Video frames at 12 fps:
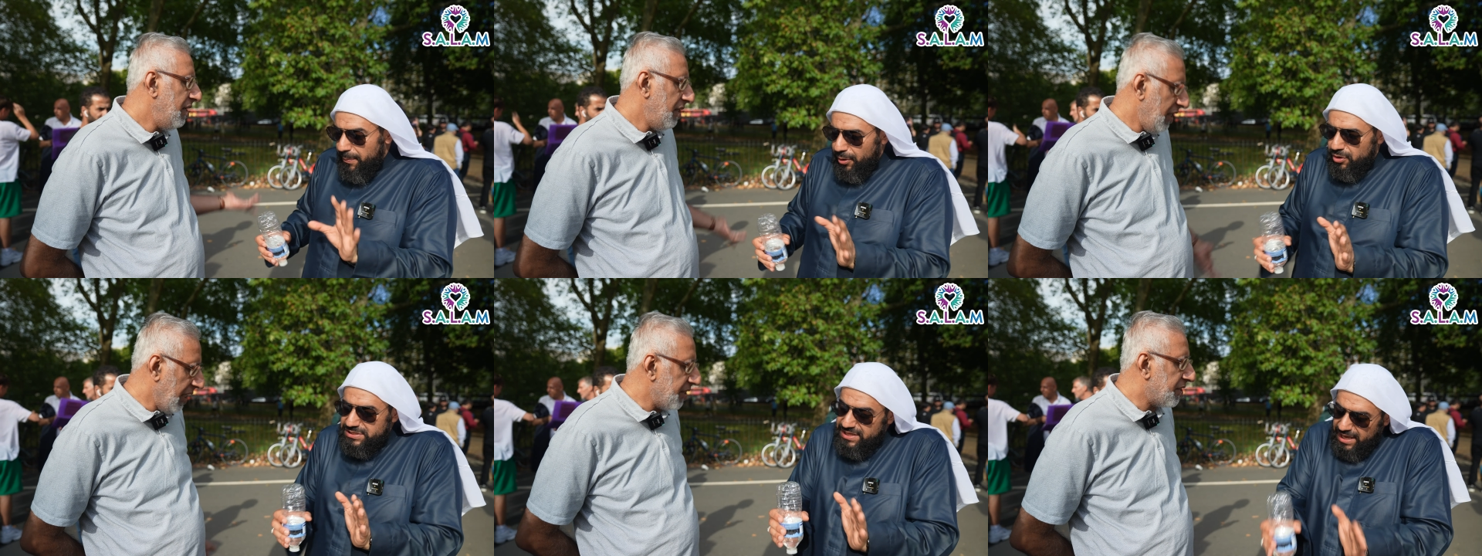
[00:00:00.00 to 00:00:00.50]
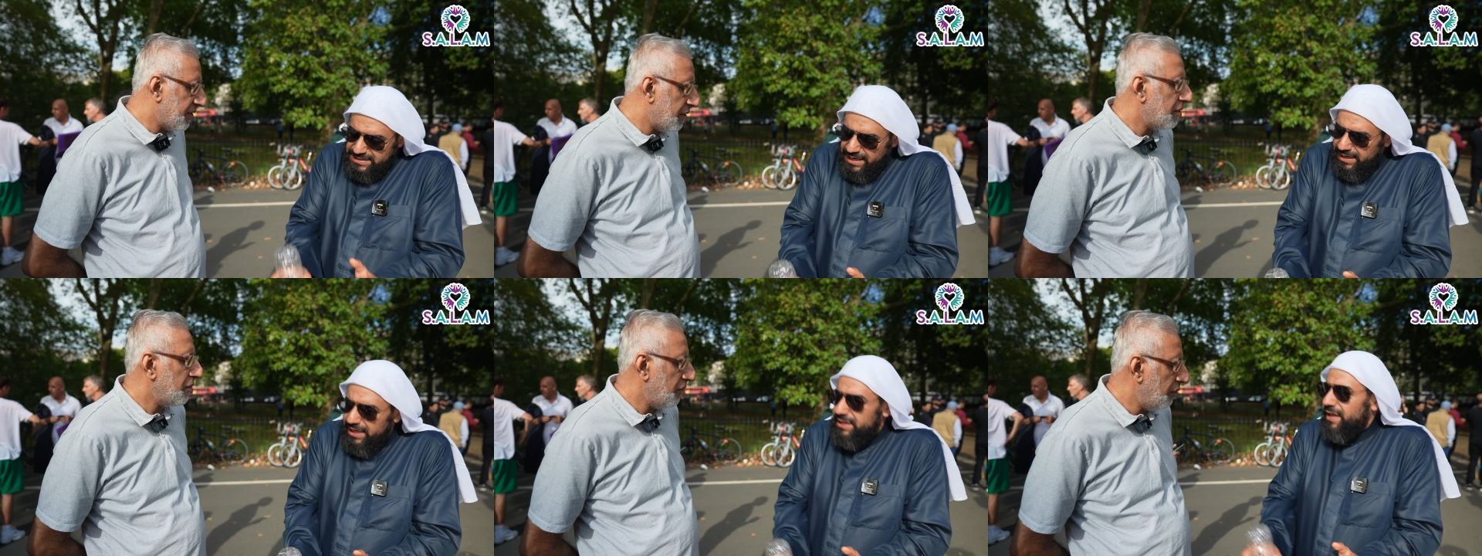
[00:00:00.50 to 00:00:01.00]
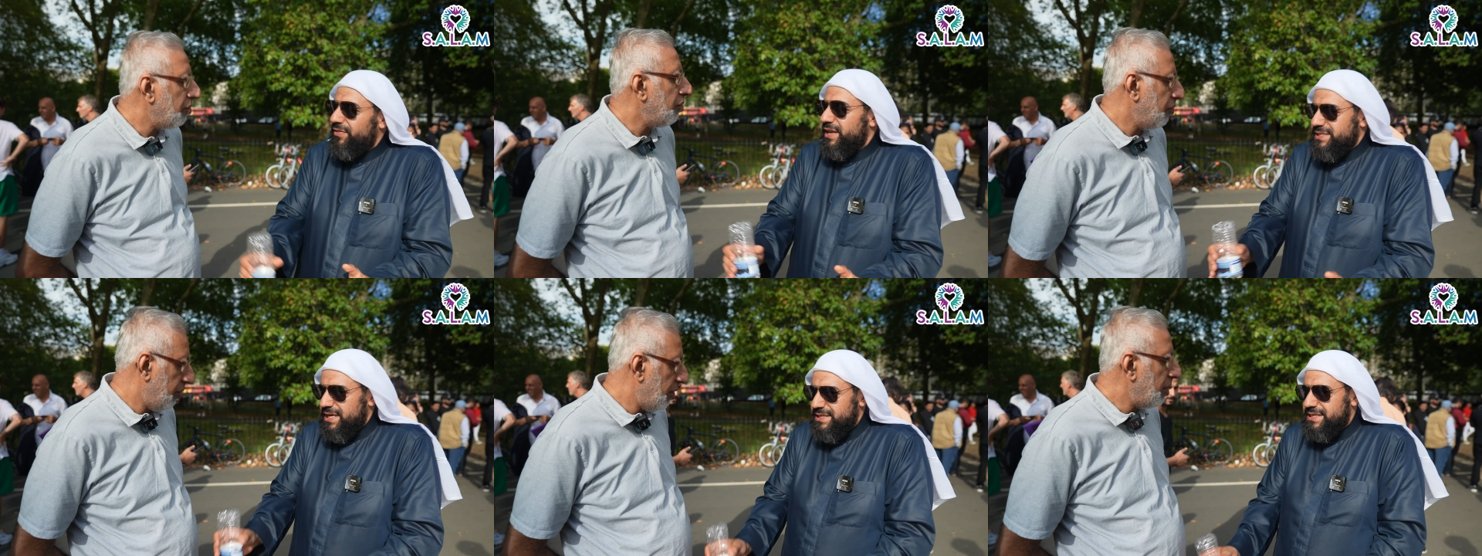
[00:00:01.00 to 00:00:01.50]
Speaker 1: because yes. there is a need and there is
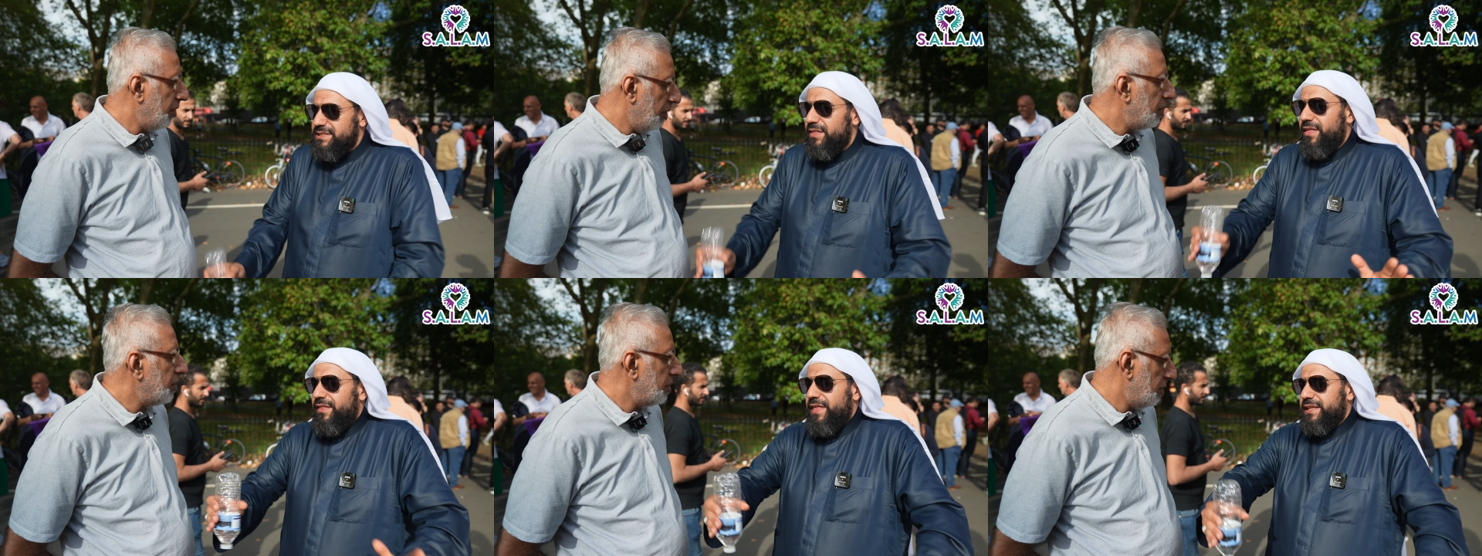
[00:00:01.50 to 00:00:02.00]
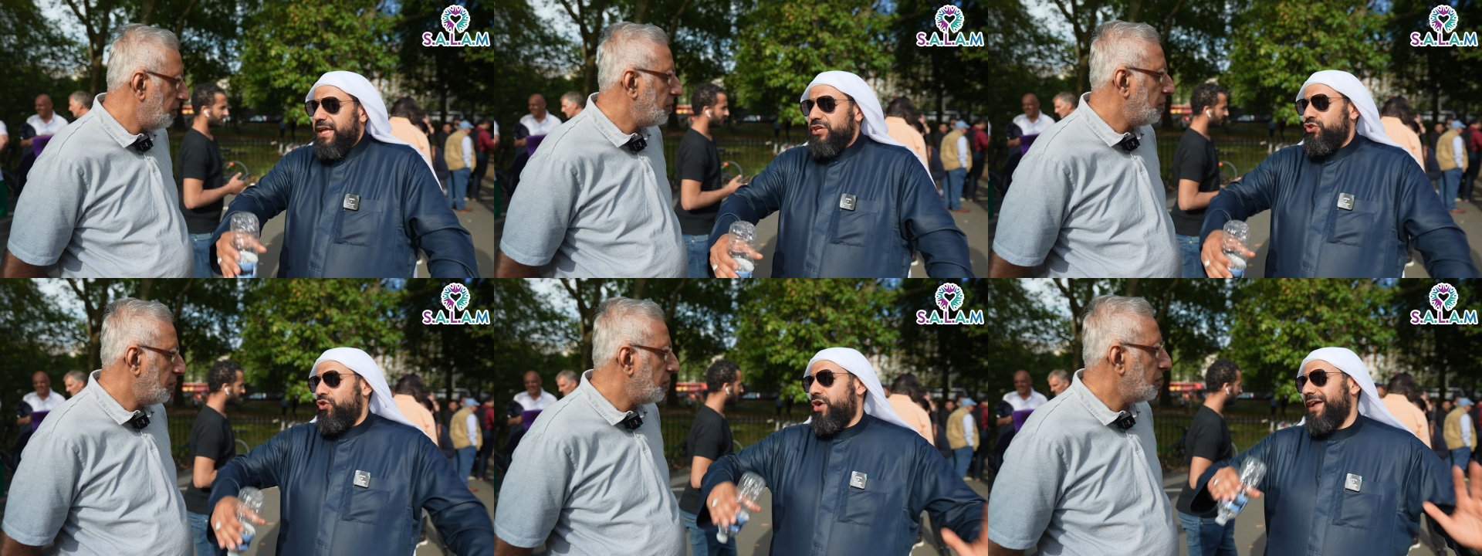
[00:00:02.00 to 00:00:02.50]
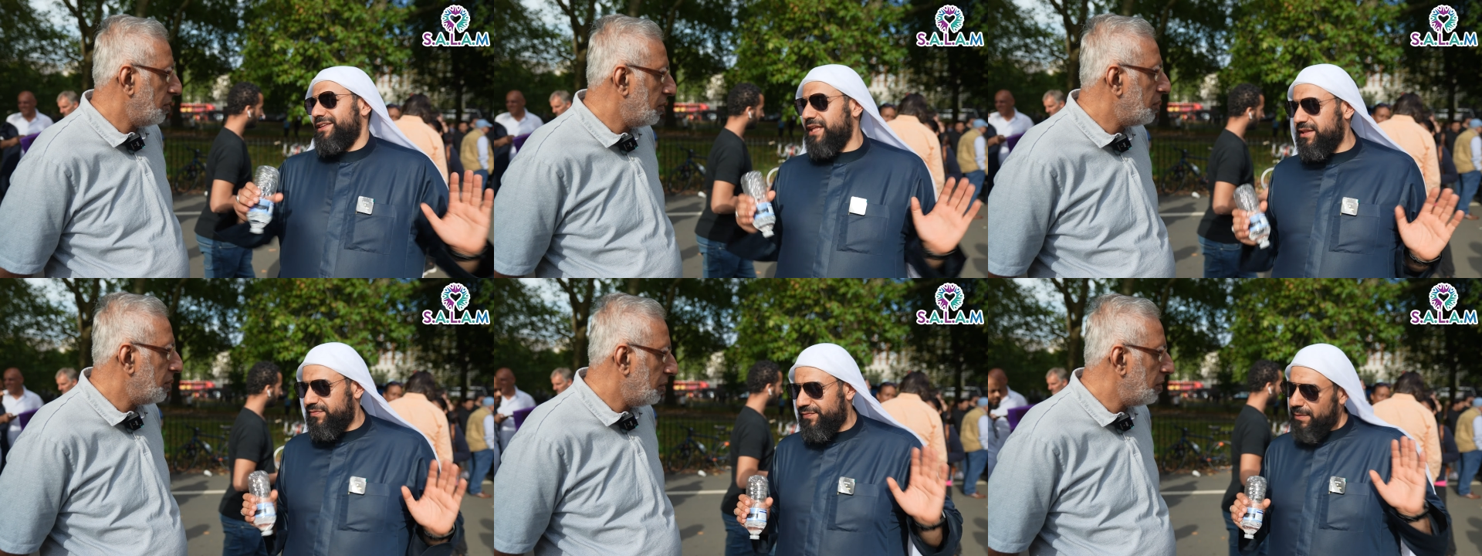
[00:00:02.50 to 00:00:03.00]
a necessity in that case you look at it
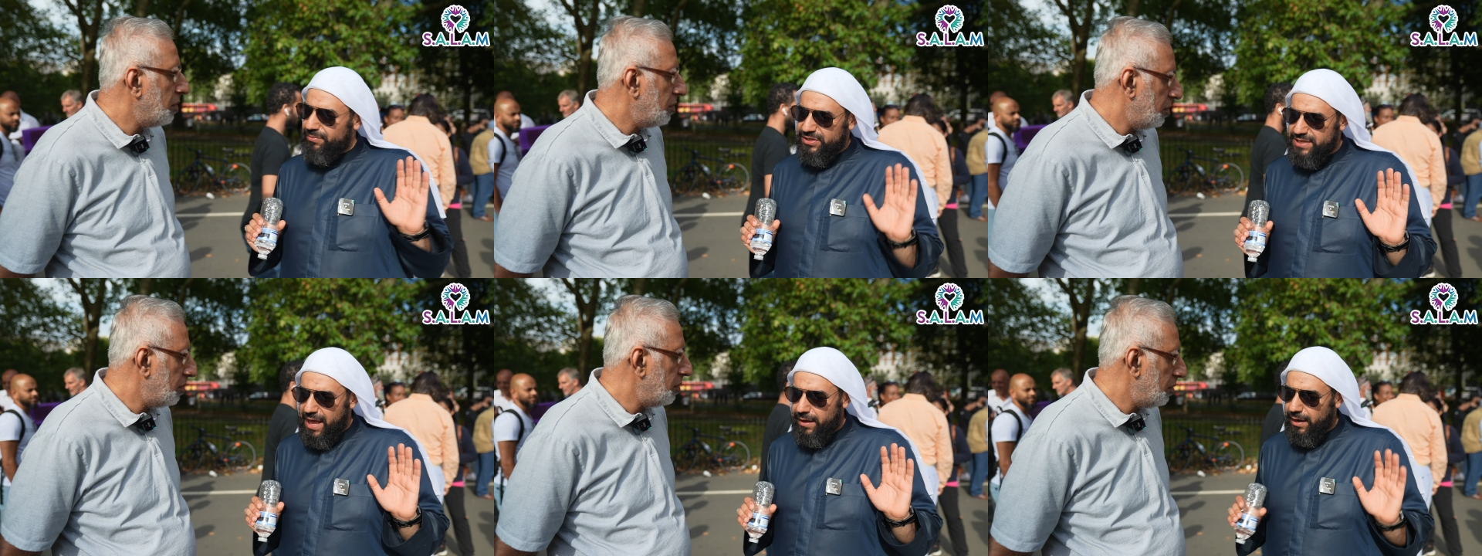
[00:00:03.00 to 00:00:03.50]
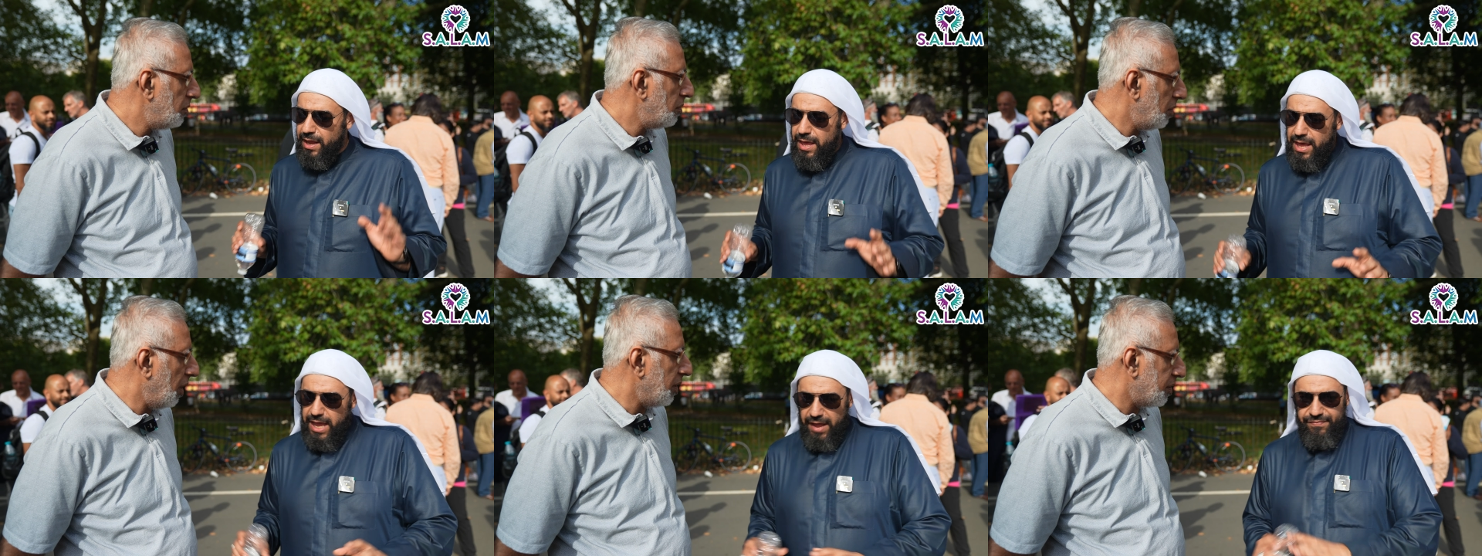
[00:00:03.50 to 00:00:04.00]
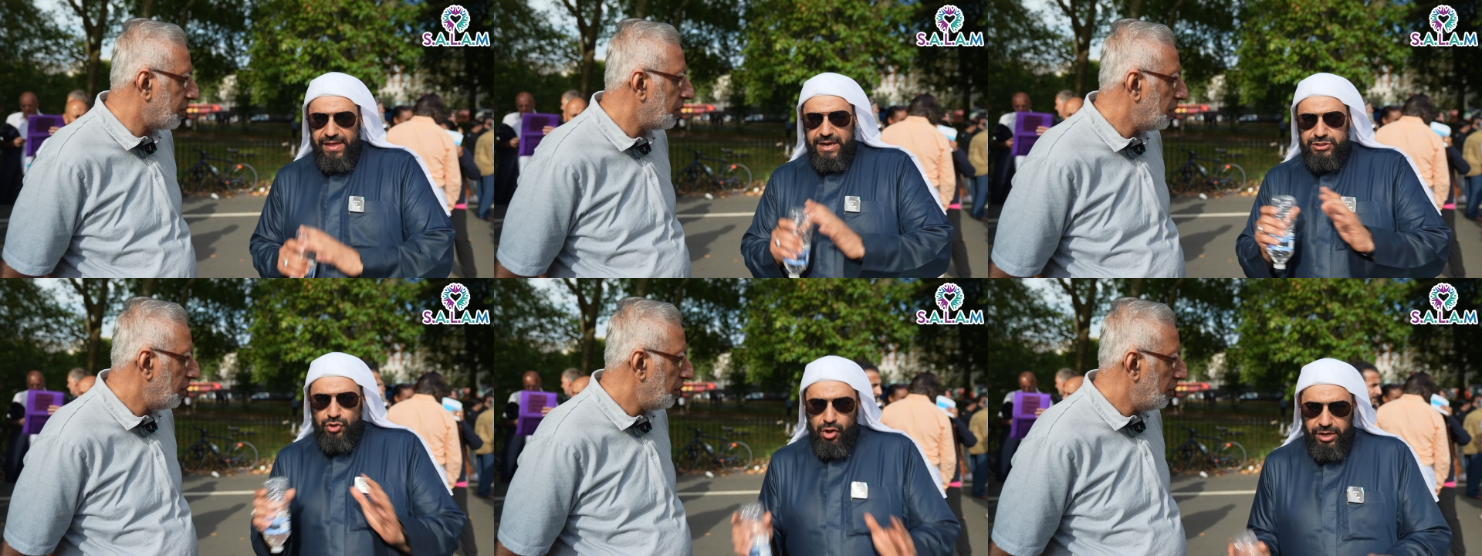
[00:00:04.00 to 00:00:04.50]
from this angle. If there is
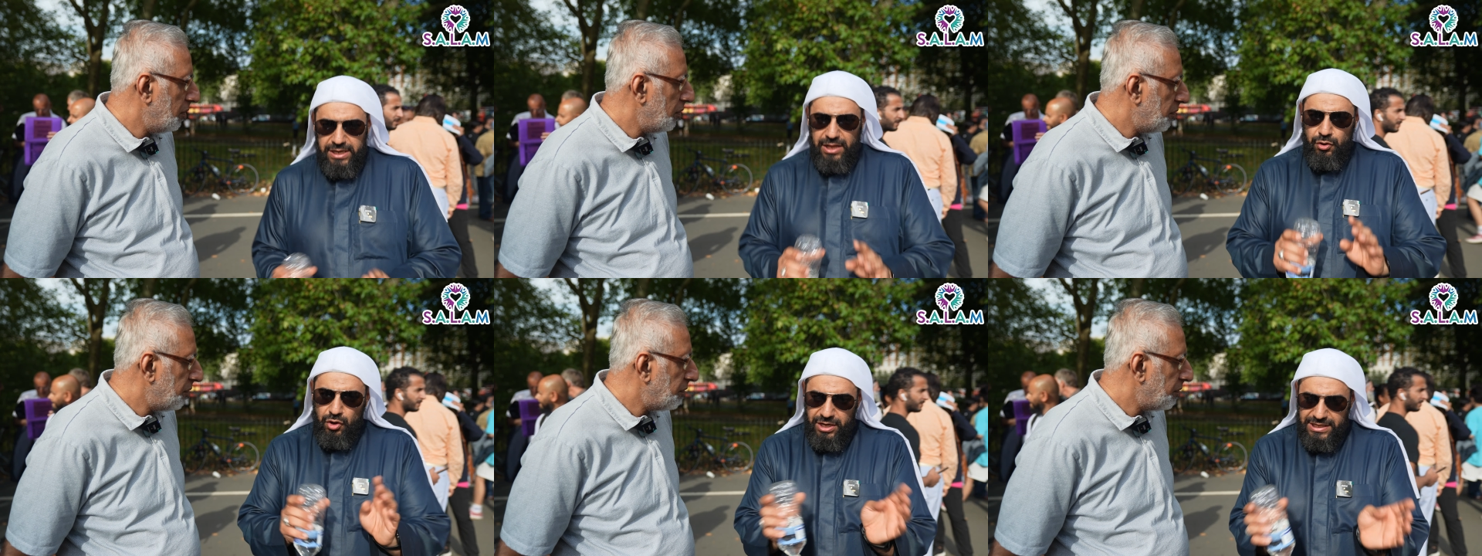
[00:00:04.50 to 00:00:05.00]
no need and no